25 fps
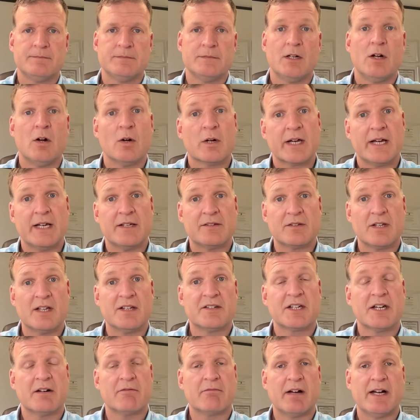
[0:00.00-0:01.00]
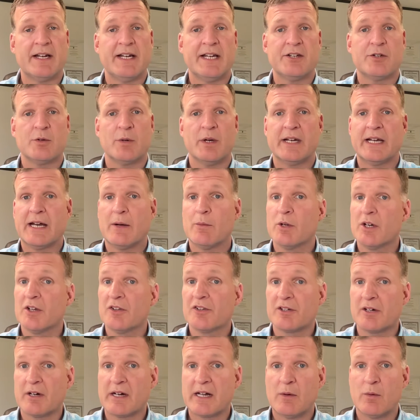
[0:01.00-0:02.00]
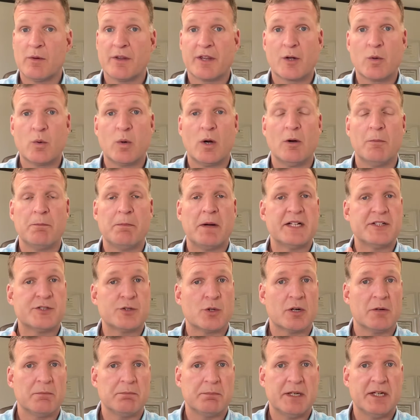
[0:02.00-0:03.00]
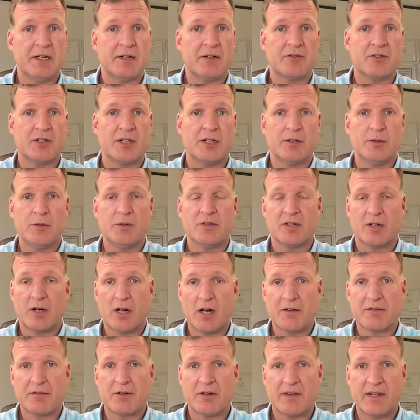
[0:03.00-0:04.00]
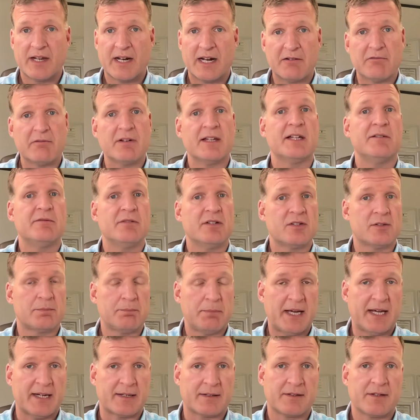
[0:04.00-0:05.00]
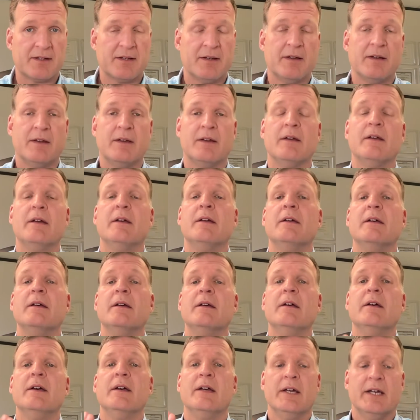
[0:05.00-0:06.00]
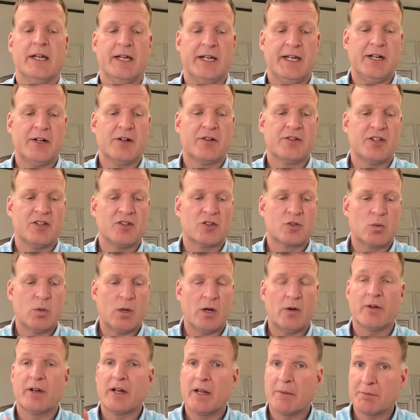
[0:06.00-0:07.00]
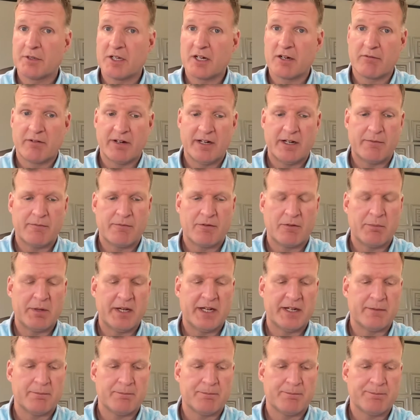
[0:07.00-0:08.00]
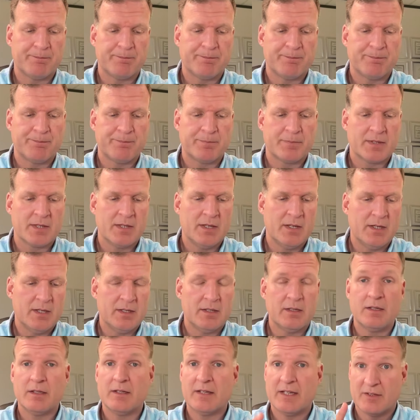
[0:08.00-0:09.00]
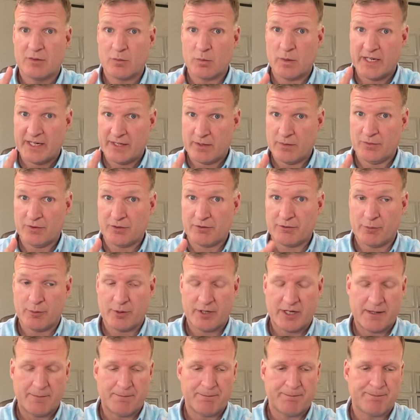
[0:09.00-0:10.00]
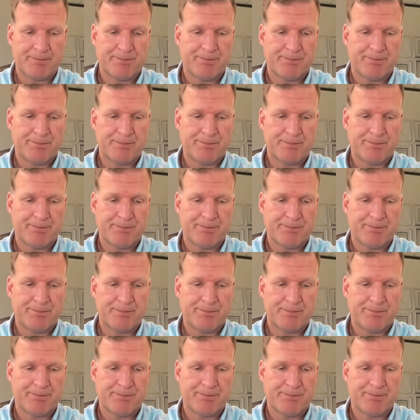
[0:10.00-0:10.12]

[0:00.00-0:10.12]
Okay, so let's get right into it. And I want to start out with a quote by Jordan Peterson, who's an author that I really respect. And here's his quote. I'm going to read it verbatim. This way I don't screw it up.